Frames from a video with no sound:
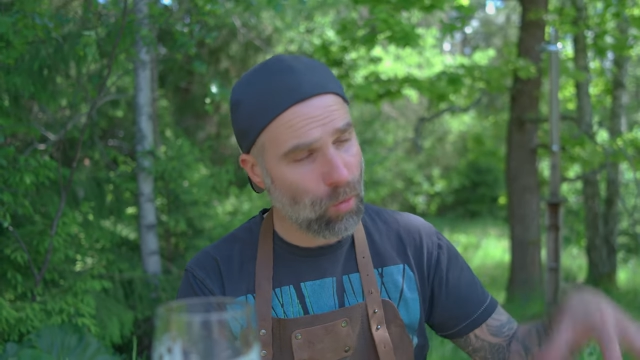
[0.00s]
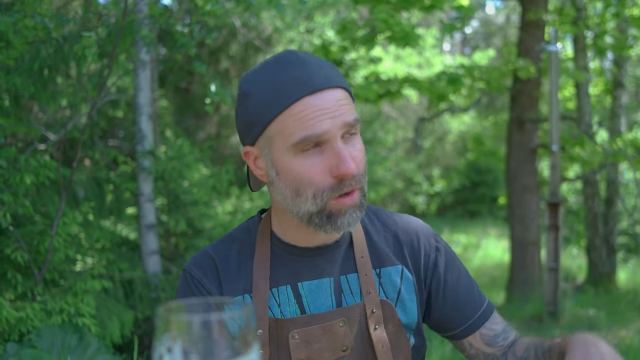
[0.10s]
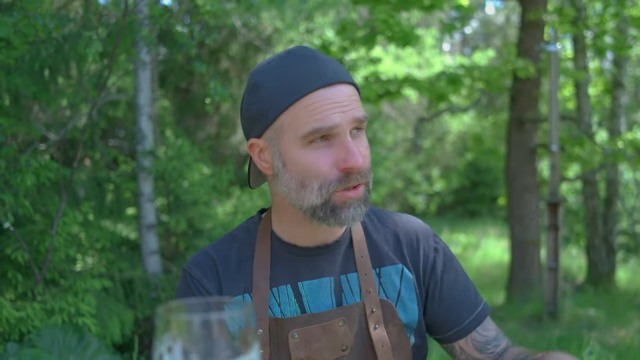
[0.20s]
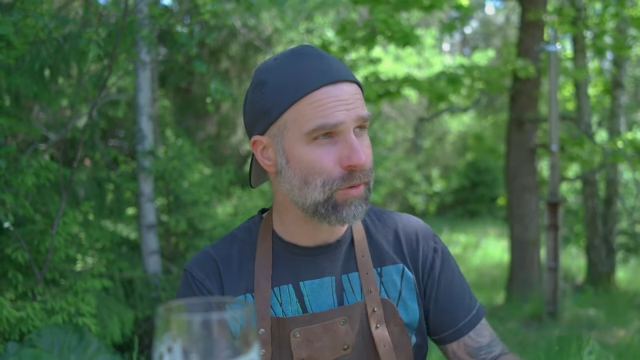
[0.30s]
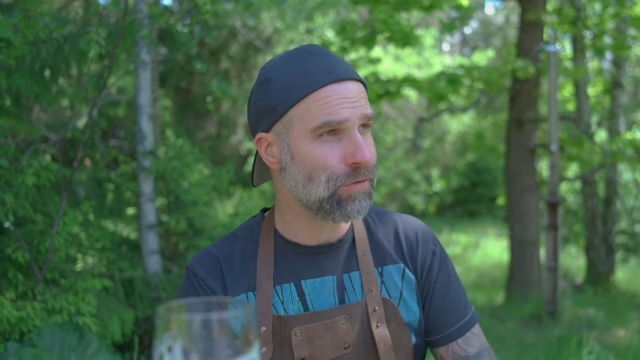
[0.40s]

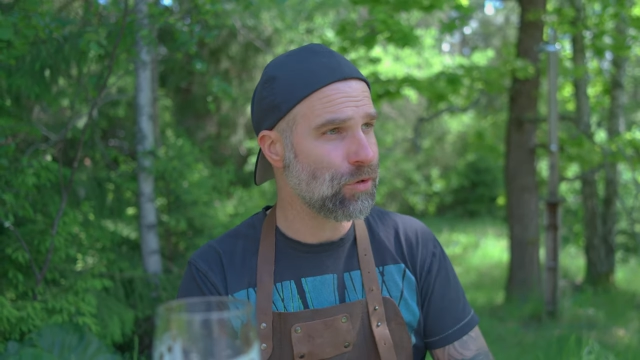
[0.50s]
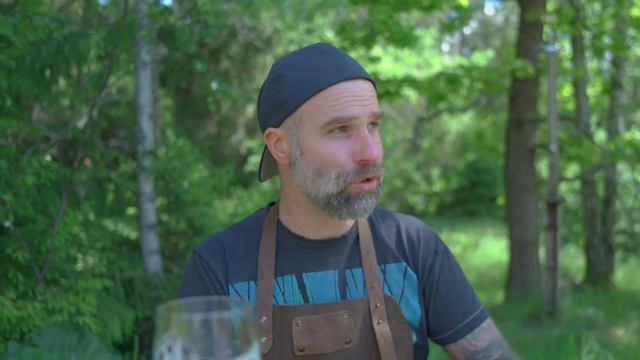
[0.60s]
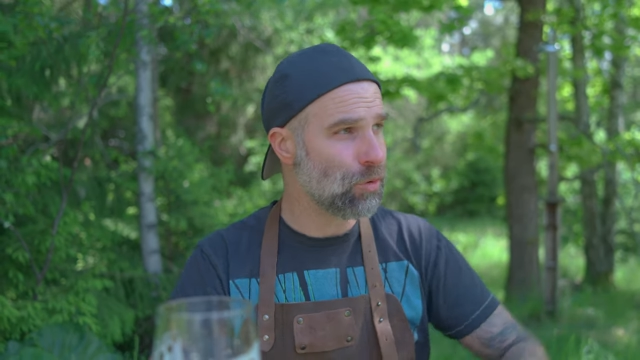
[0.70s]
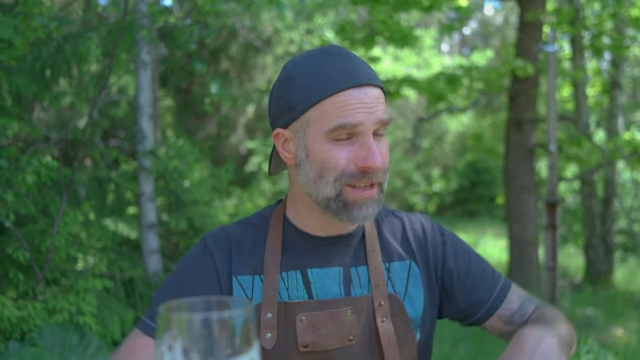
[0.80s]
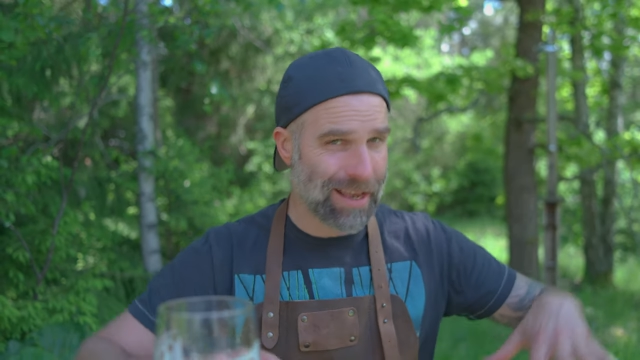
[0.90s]
Also, if
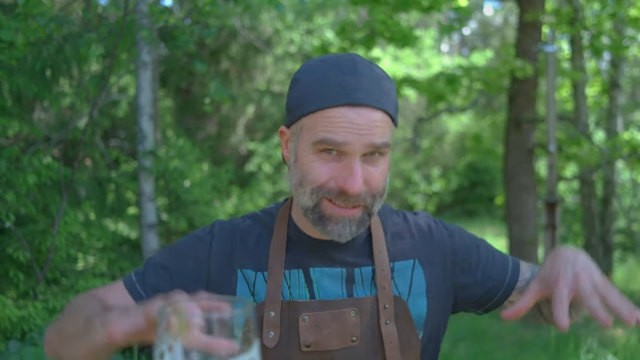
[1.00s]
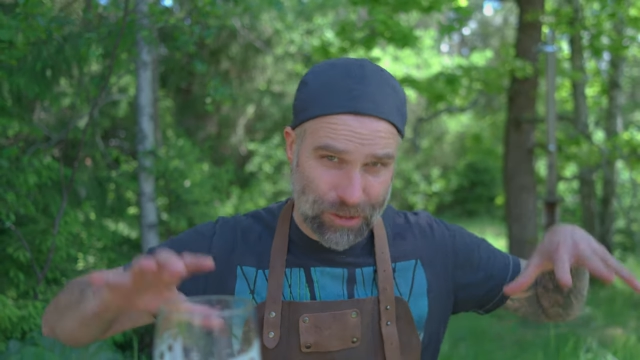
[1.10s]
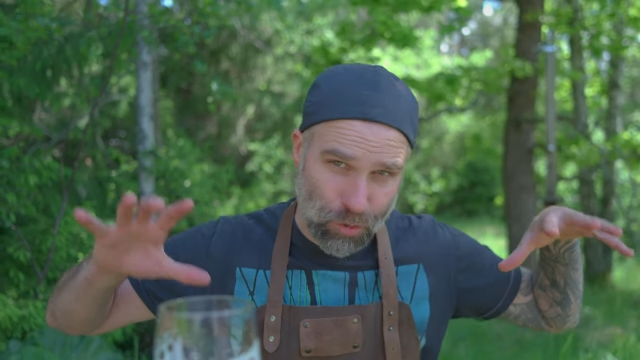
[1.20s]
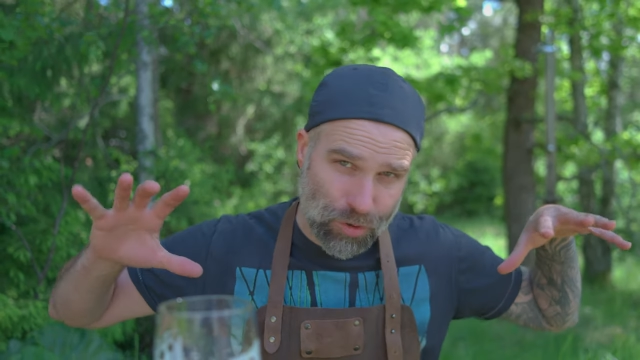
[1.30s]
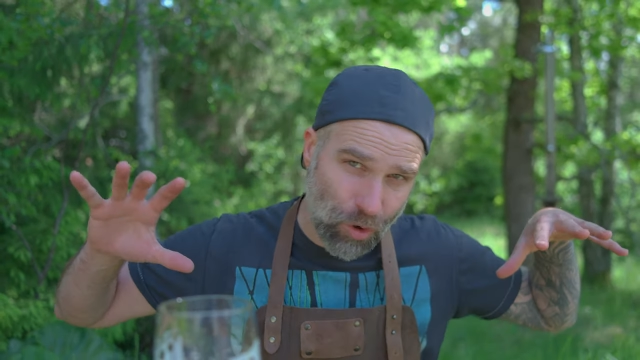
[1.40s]
you
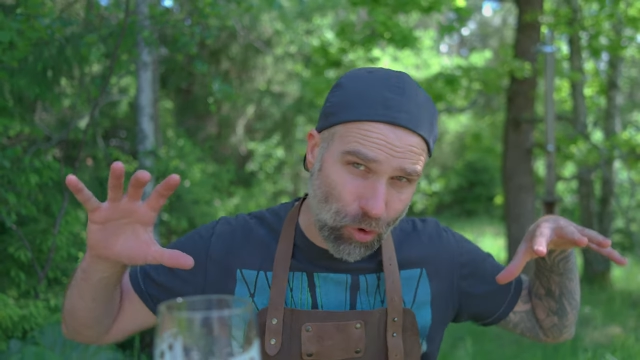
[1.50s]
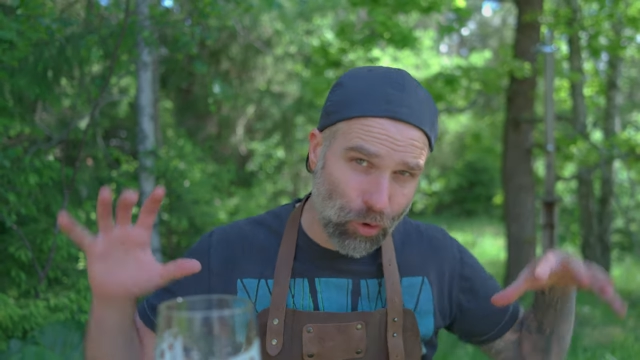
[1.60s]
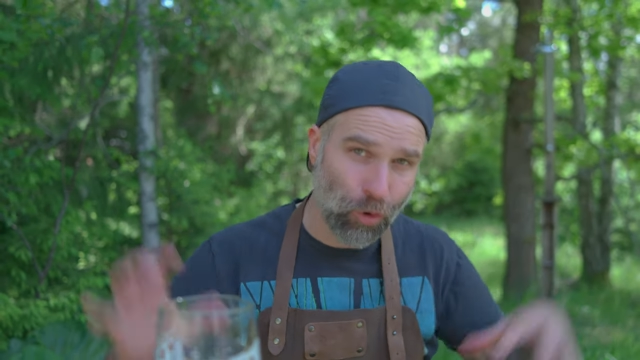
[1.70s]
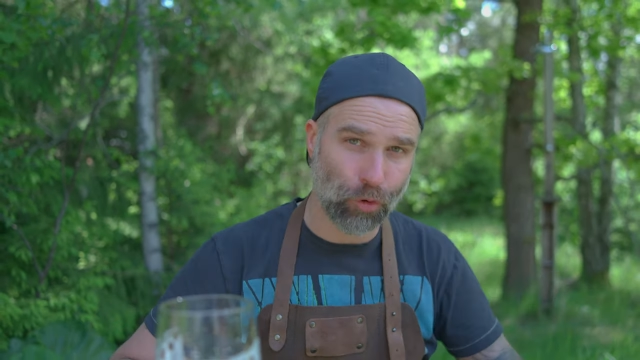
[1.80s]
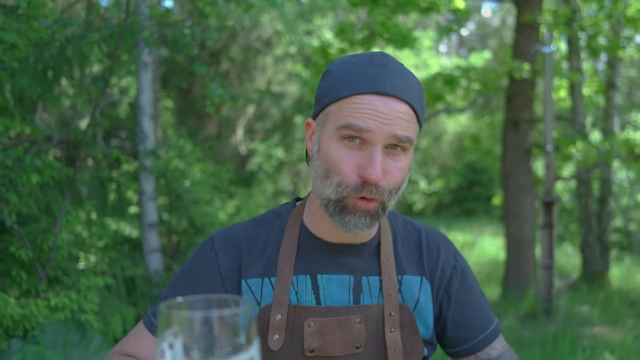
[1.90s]
use
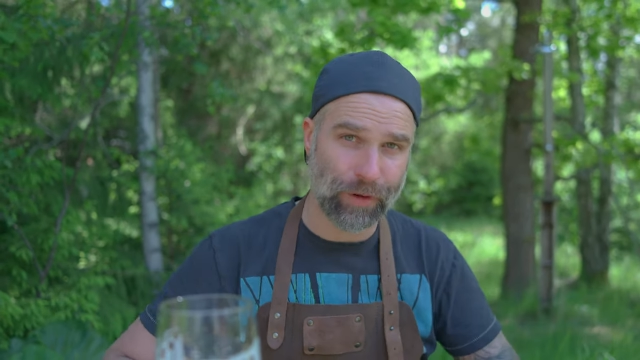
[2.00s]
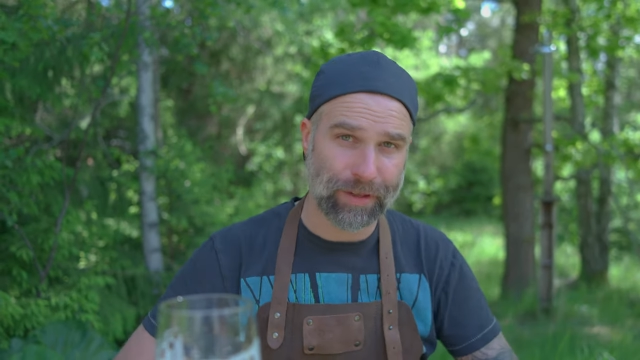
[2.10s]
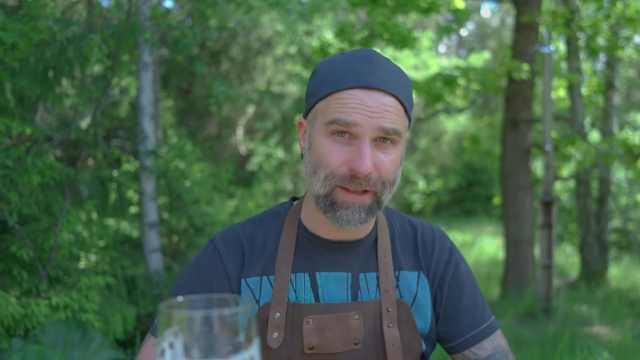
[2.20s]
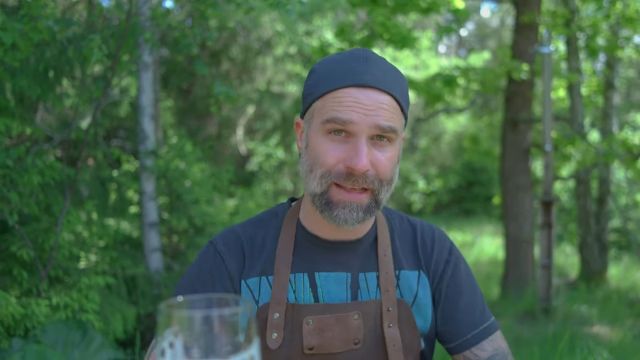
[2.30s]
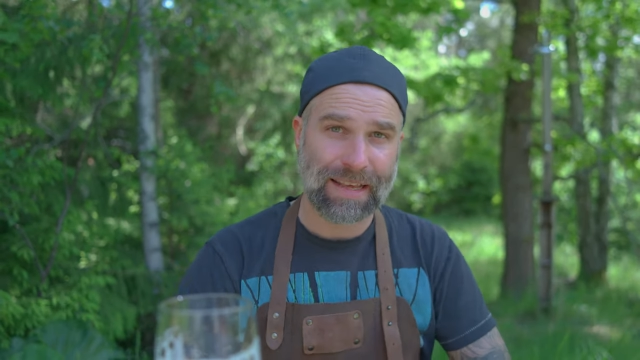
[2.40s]
a lot of it